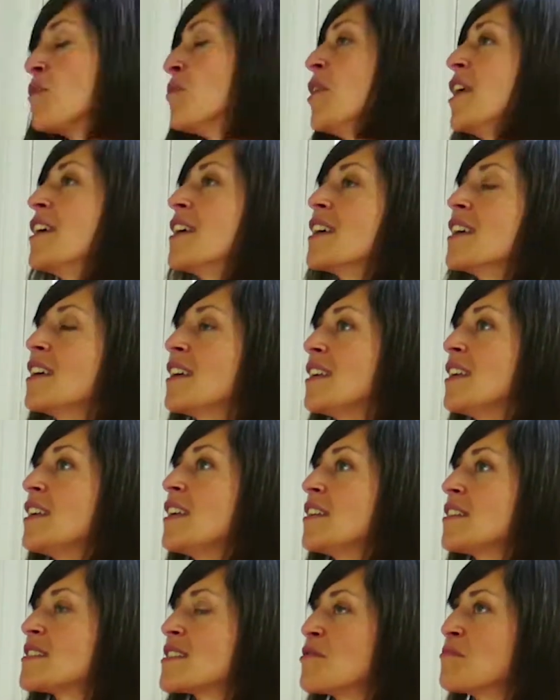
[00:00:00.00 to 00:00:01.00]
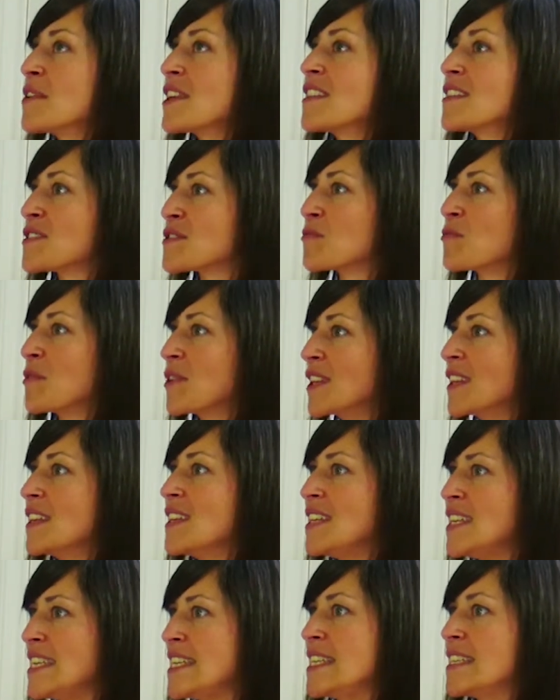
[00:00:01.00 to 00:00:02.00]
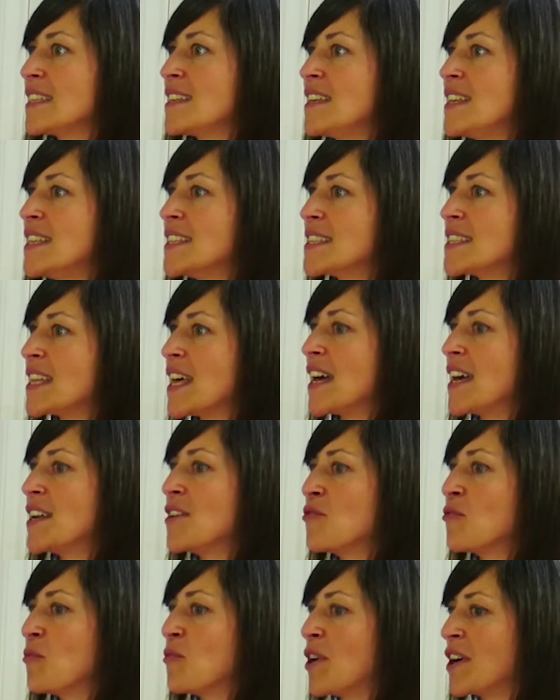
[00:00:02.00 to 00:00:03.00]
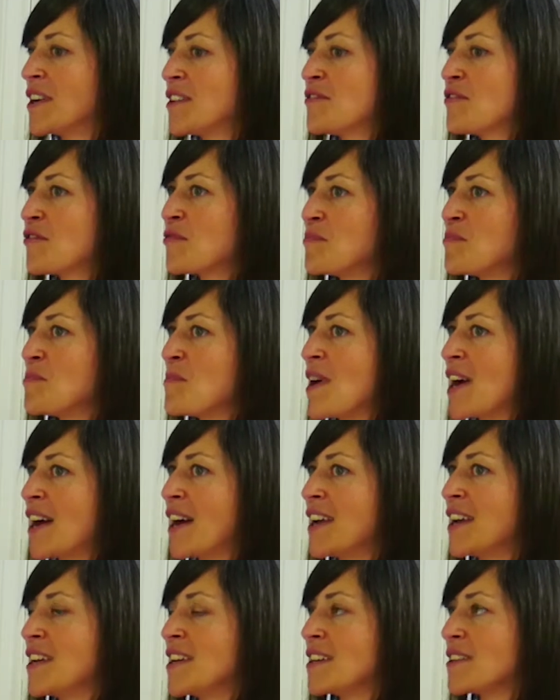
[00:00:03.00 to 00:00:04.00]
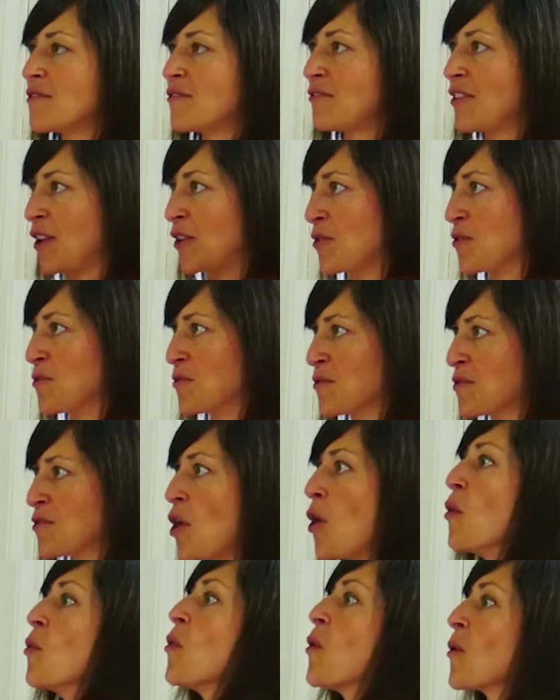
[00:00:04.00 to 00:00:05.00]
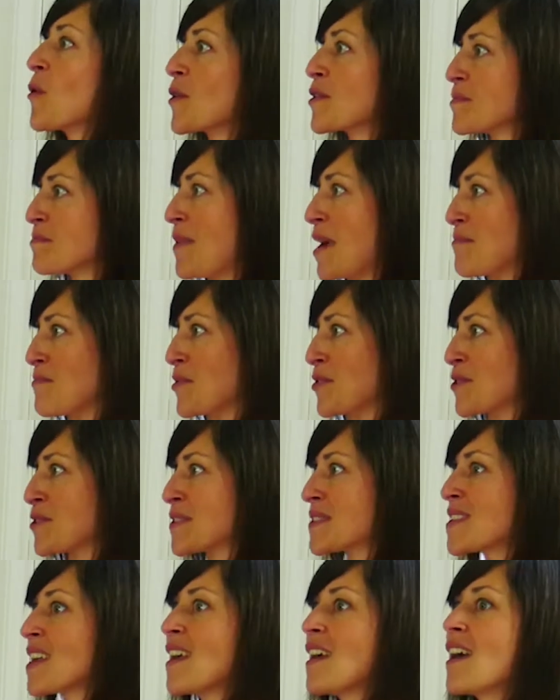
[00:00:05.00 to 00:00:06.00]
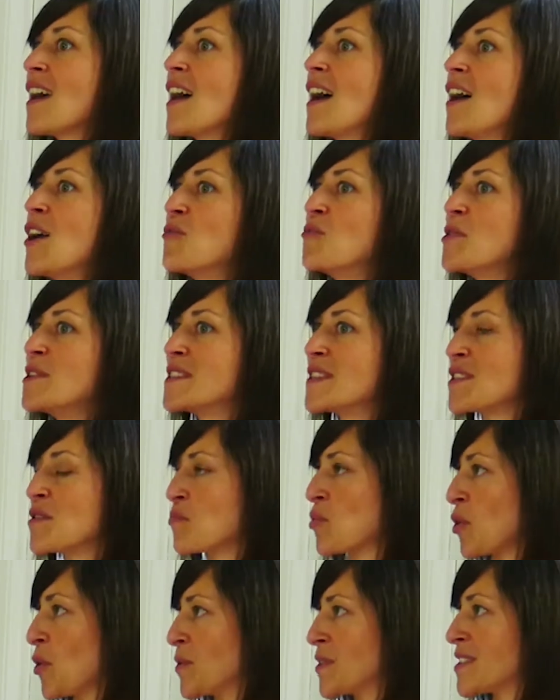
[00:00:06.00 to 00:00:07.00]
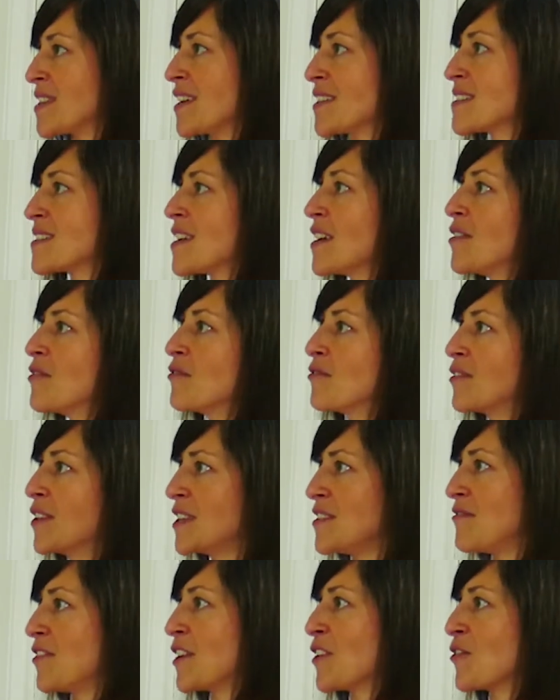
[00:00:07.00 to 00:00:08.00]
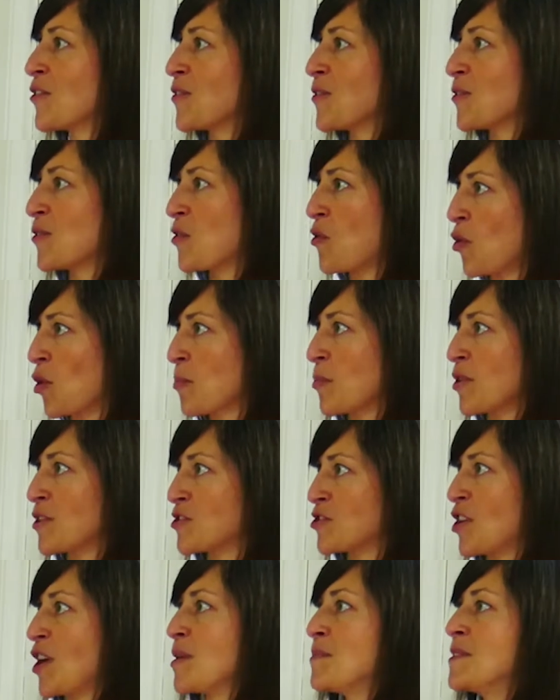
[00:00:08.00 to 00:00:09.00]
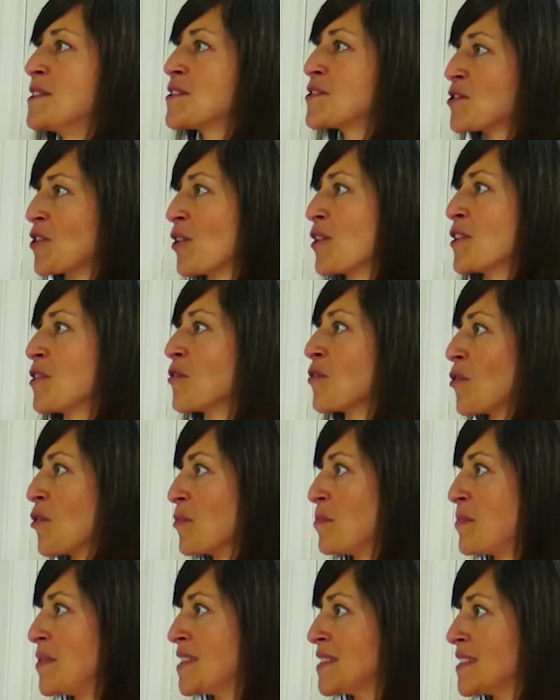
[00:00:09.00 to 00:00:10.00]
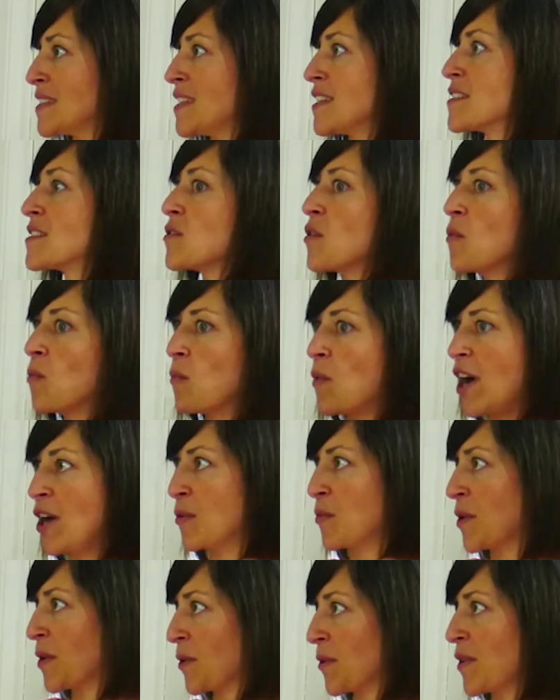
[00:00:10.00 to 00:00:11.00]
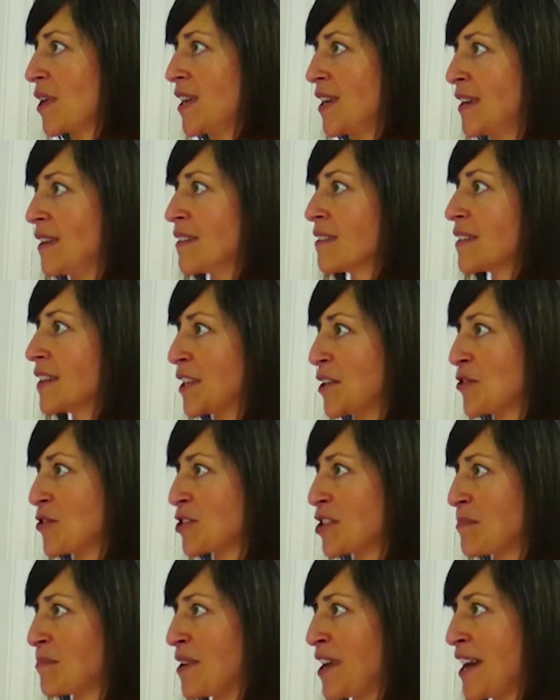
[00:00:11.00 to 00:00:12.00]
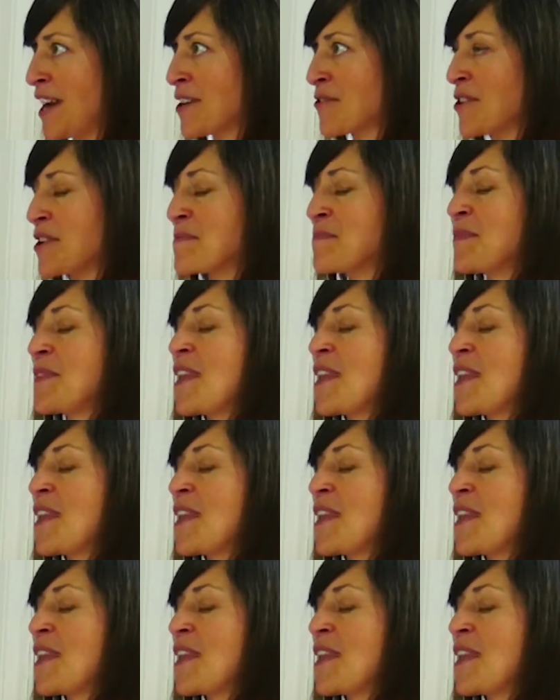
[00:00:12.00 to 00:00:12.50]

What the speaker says: Well, something that's really neat is that one of my fellow cohort members was in the process of leaving her corporate job and starting her own business while we were in Leadership Niagara.